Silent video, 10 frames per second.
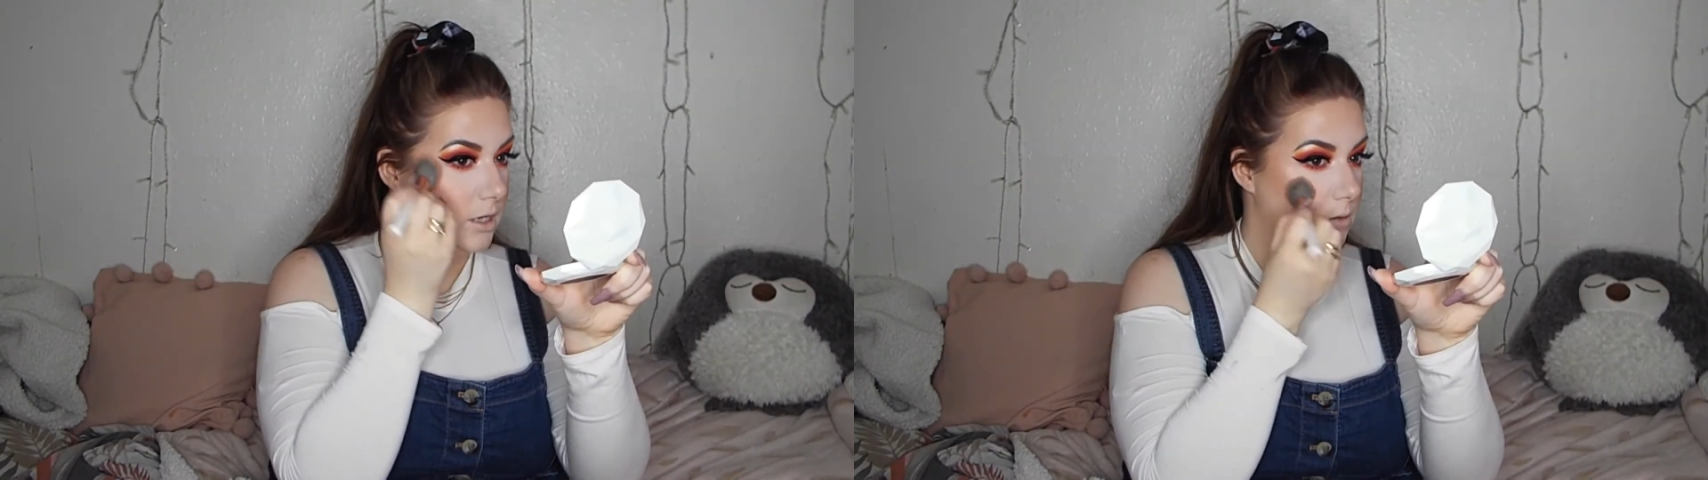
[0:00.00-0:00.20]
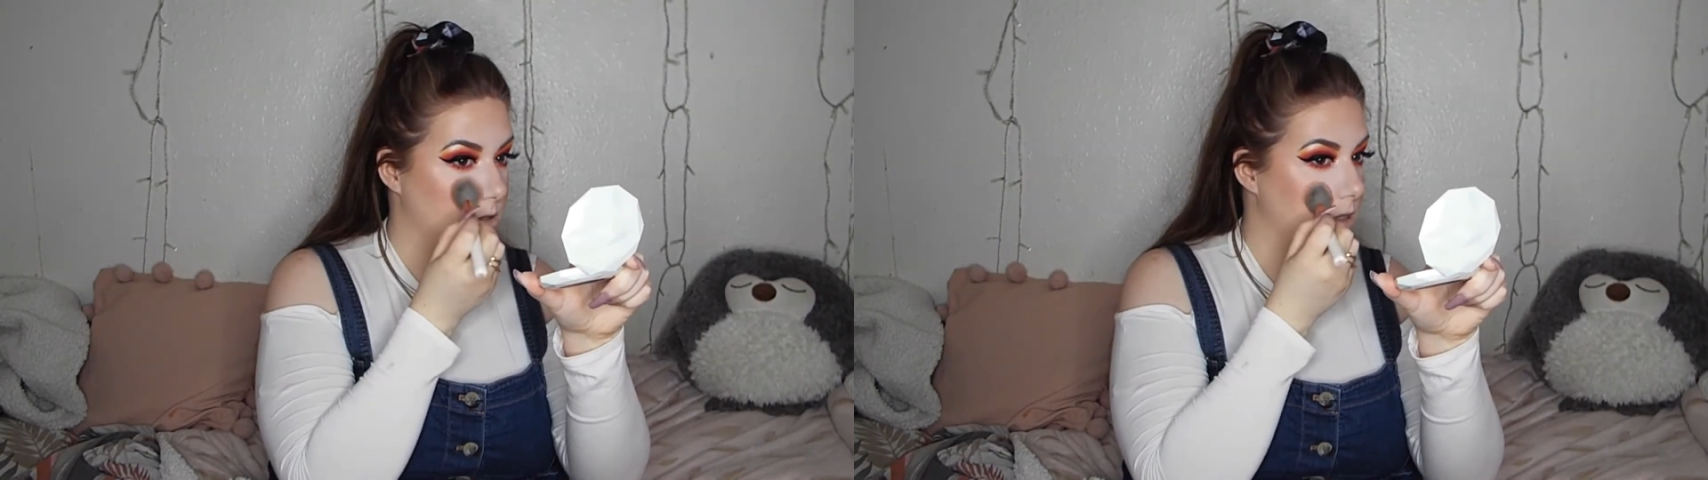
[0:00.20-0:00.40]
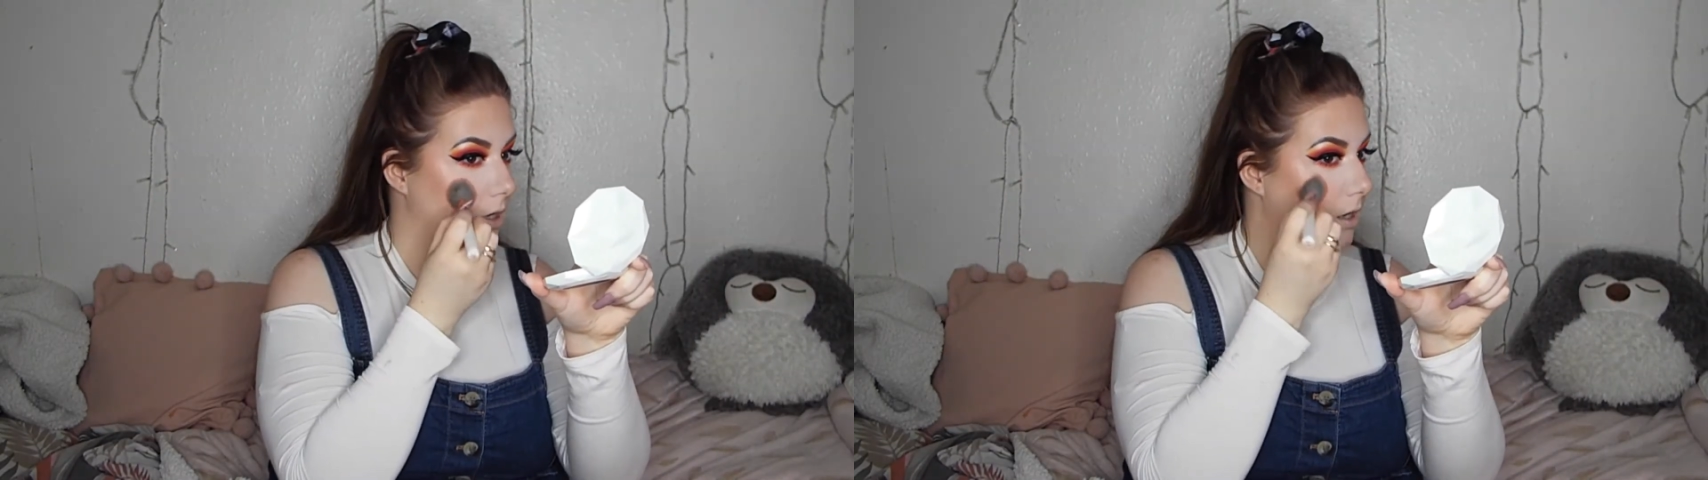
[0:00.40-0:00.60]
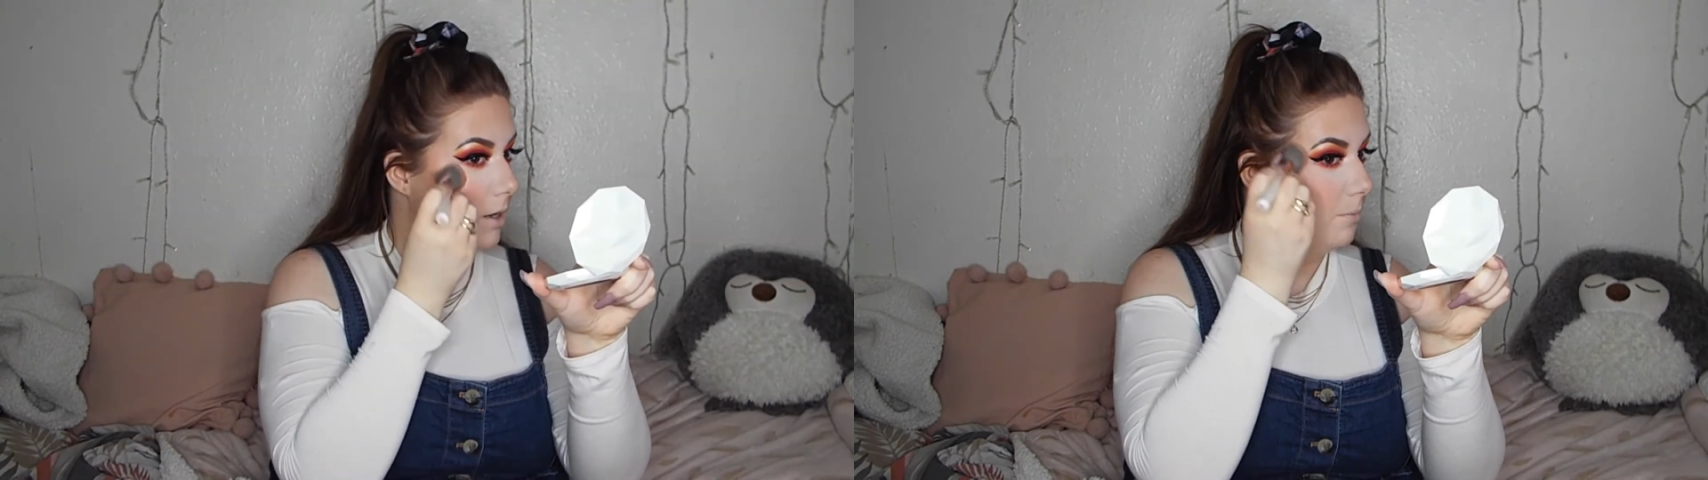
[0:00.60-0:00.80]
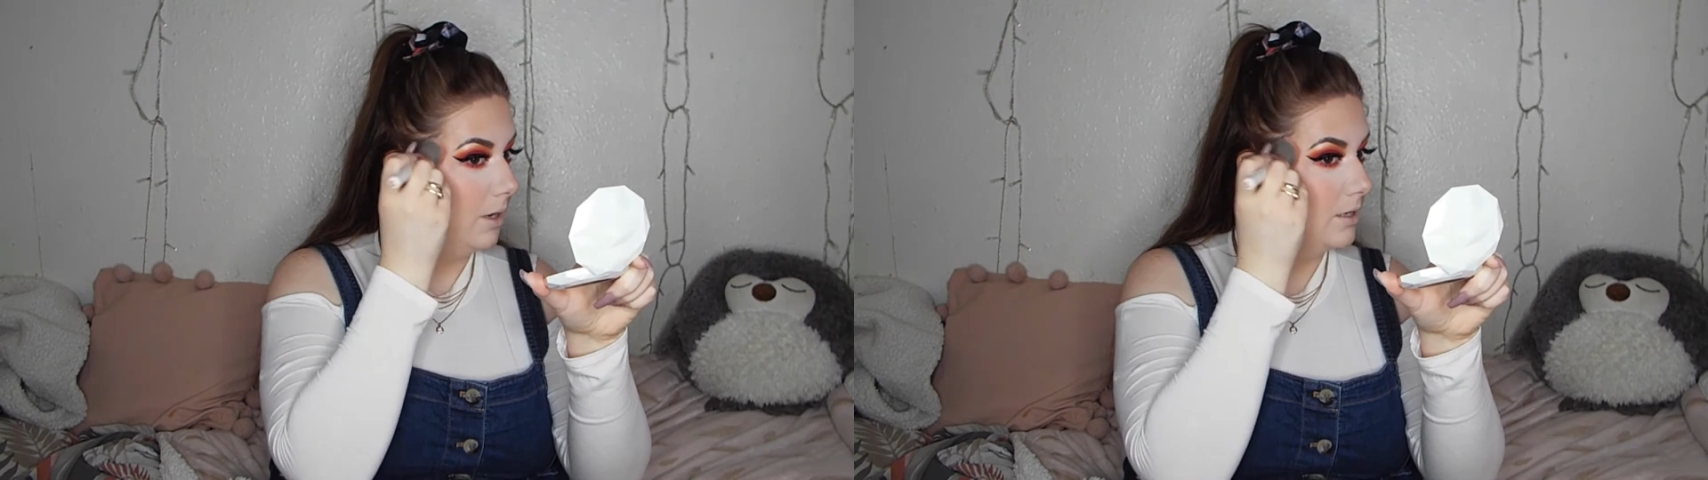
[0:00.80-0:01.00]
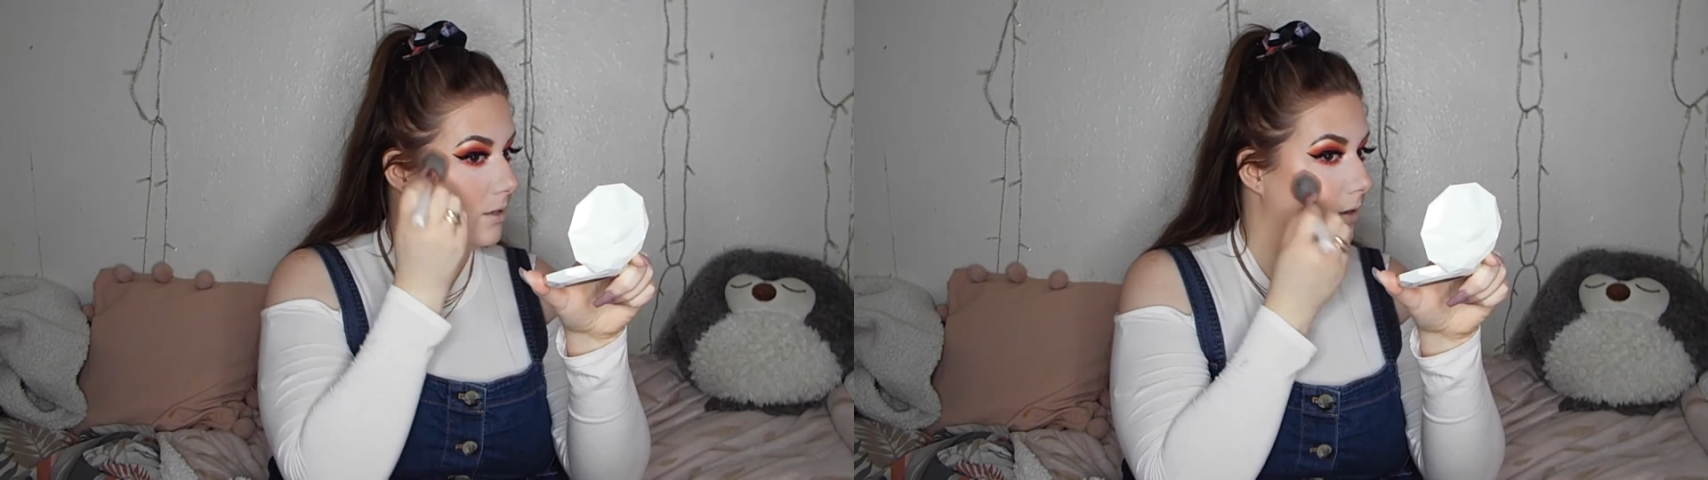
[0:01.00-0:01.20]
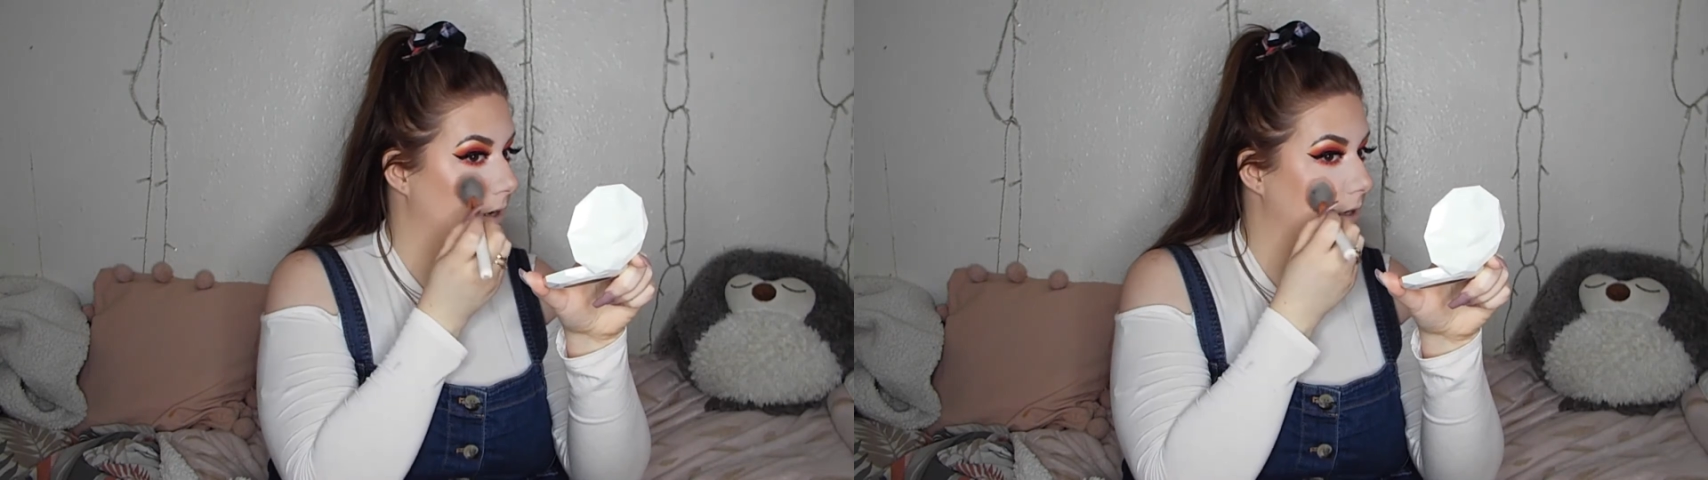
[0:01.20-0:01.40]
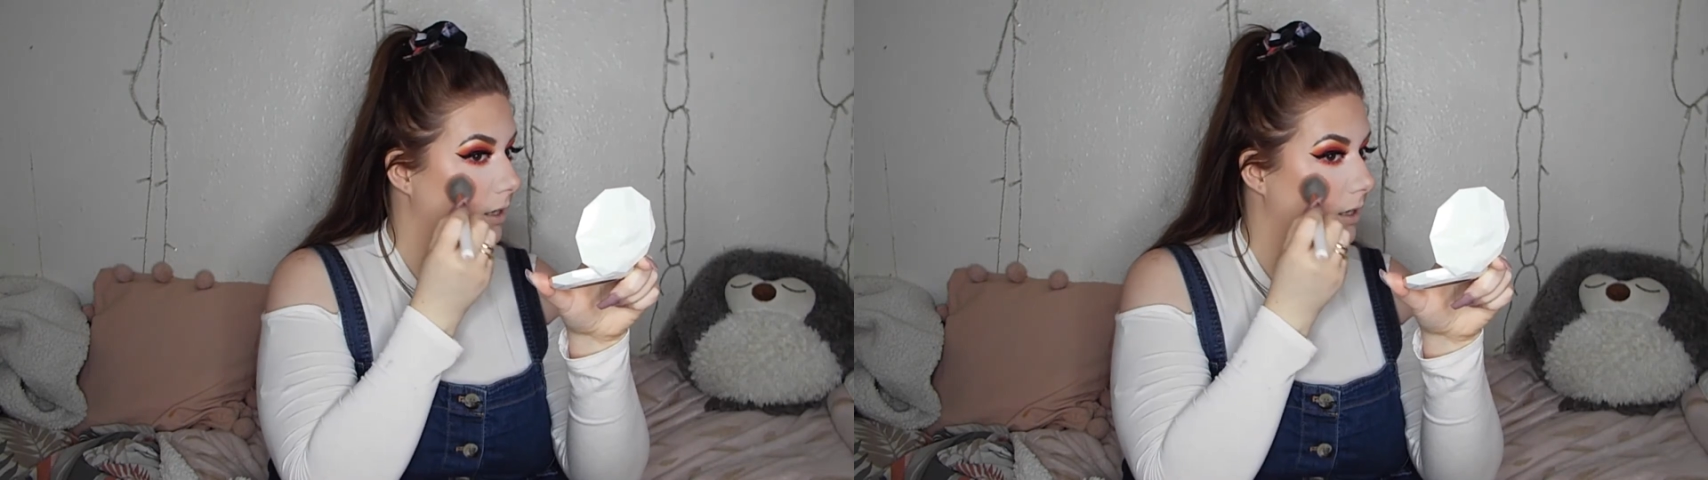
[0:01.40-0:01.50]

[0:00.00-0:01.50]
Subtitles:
I'm just kind of like blending that